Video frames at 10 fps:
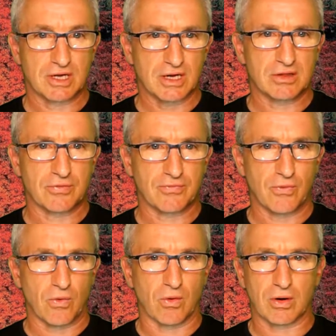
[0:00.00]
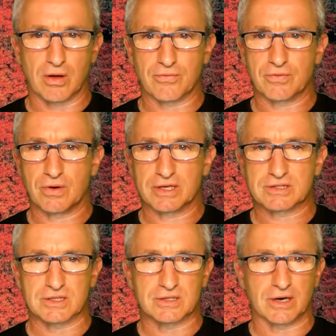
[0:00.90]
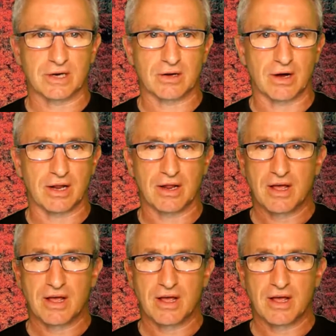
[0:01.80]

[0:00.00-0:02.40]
in the fall of 1999.